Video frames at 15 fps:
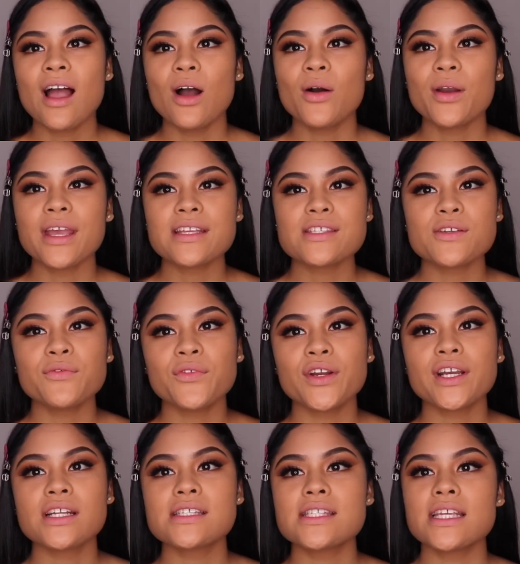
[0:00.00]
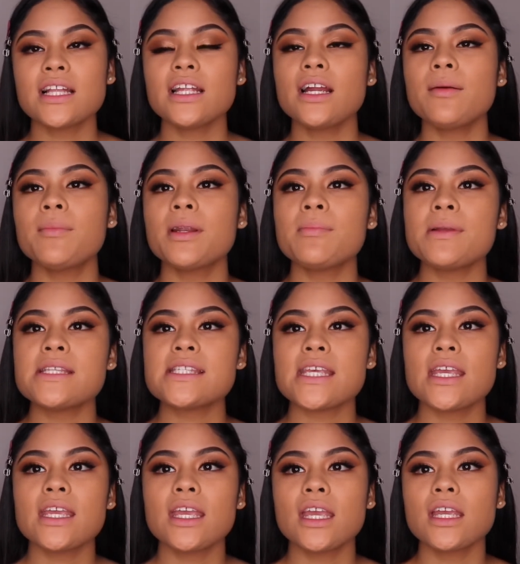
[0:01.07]
Okay, so for concealer, I'm gonna be
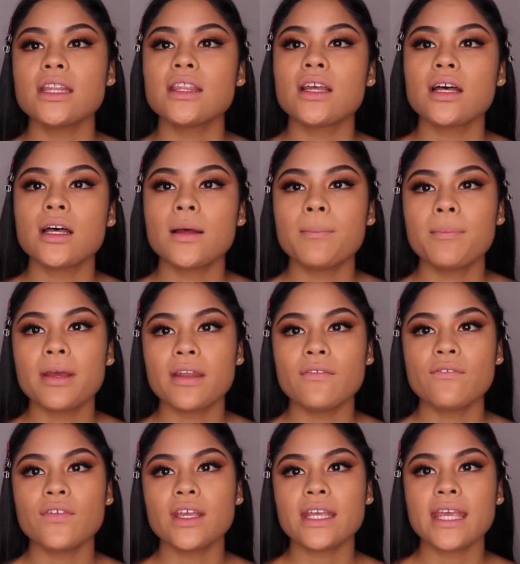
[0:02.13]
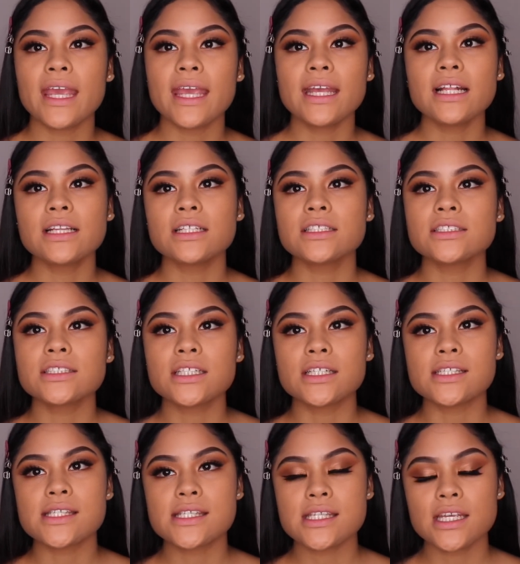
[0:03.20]
taking the Benefit Cakeless
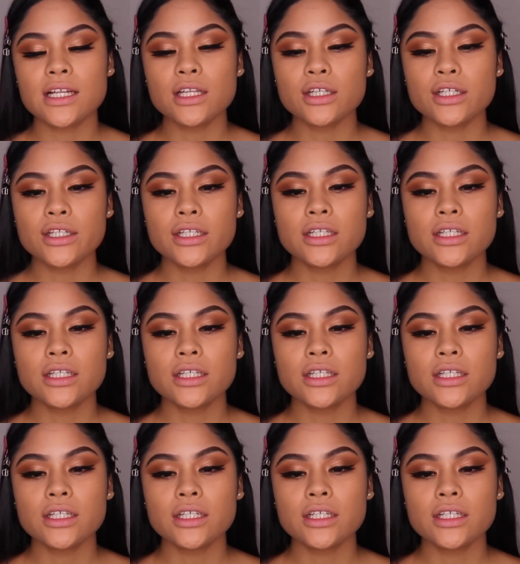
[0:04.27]
Concealer.